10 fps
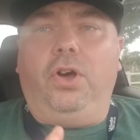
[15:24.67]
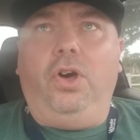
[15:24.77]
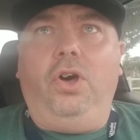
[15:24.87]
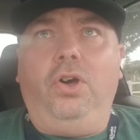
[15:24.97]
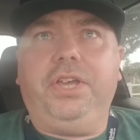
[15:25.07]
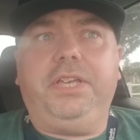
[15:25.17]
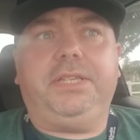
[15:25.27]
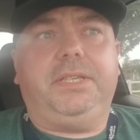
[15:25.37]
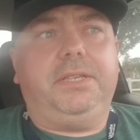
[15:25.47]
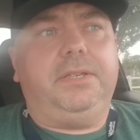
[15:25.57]

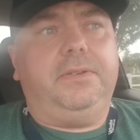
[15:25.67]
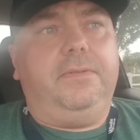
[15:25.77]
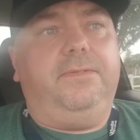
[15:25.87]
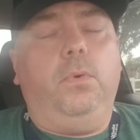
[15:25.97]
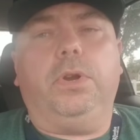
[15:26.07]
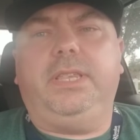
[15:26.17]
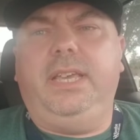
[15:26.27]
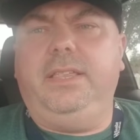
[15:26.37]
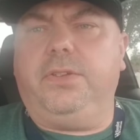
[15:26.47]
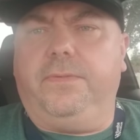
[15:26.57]
August
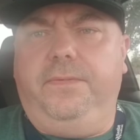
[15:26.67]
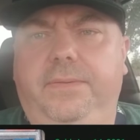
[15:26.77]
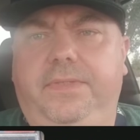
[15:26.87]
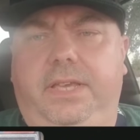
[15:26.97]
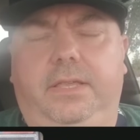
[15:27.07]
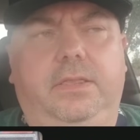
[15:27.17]
14th or 15th.